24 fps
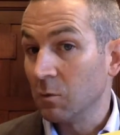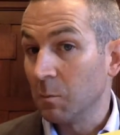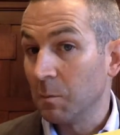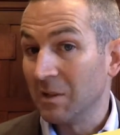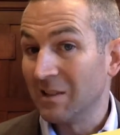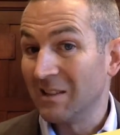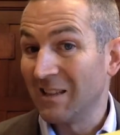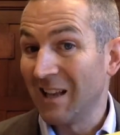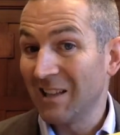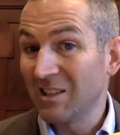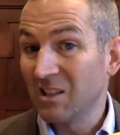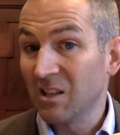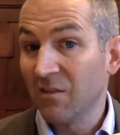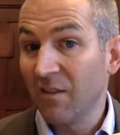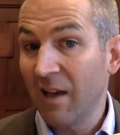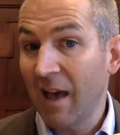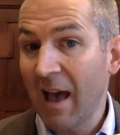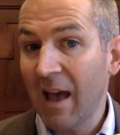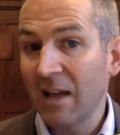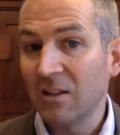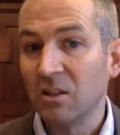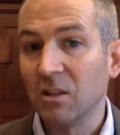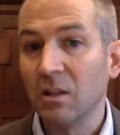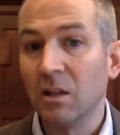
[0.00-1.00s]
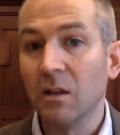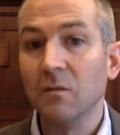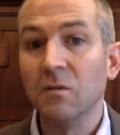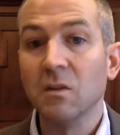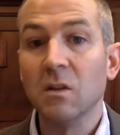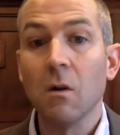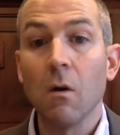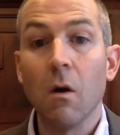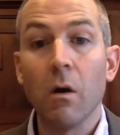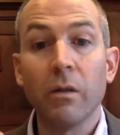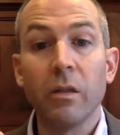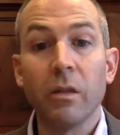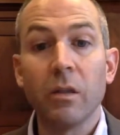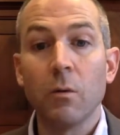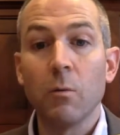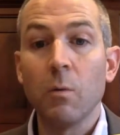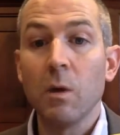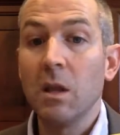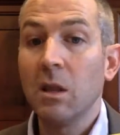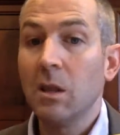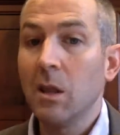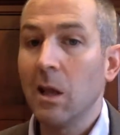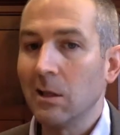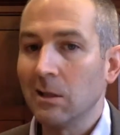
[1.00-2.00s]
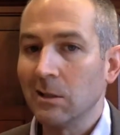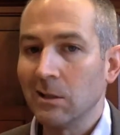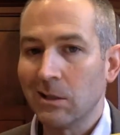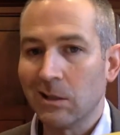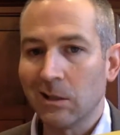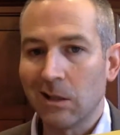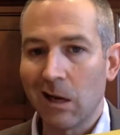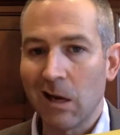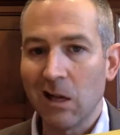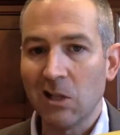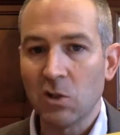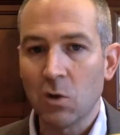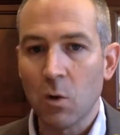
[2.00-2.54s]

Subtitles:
possessive adjectives, there are tres